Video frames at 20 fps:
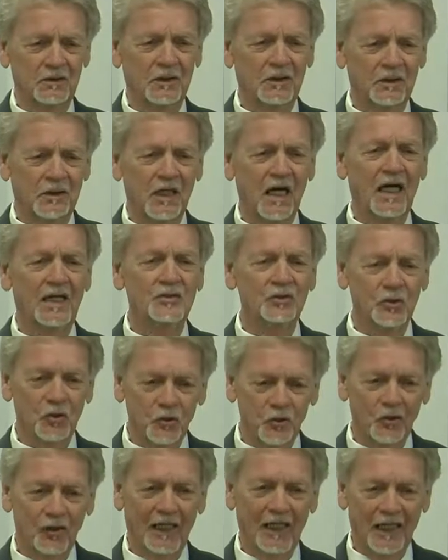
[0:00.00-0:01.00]
The
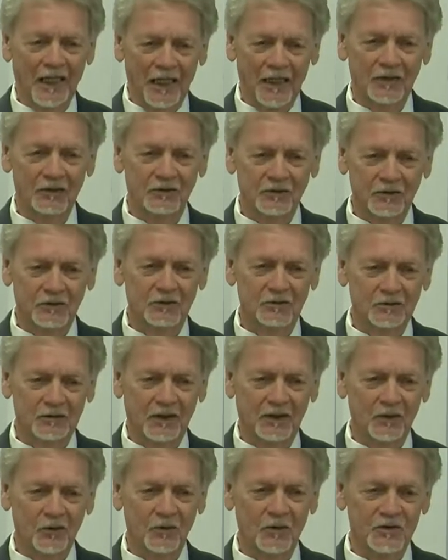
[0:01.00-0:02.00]
conjugal act.
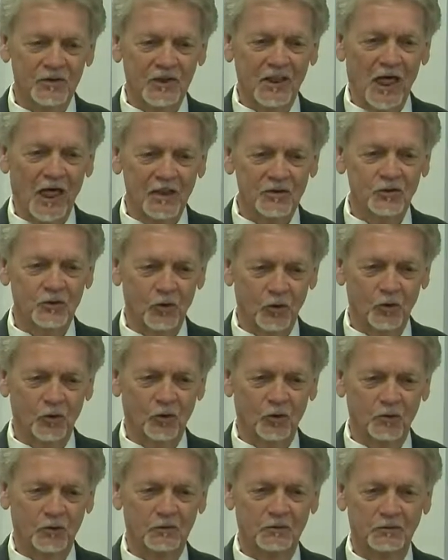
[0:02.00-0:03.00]
I know it's
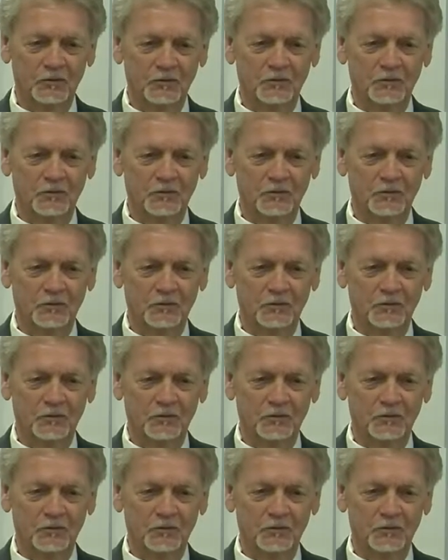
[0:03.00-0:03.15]
conjugal.